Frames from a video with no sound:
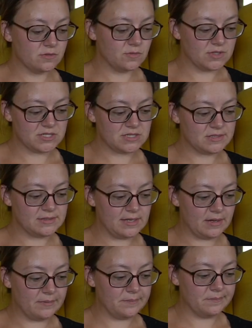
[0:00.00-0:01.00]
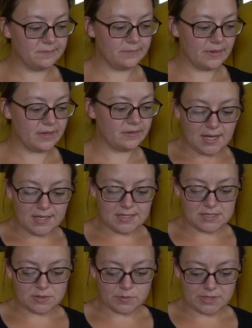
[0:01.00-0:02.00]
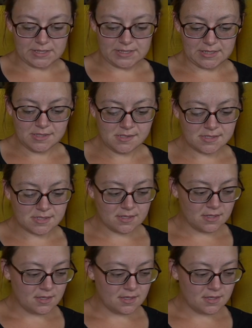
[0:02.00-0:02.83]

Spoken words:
which is dumb, but it is what it is.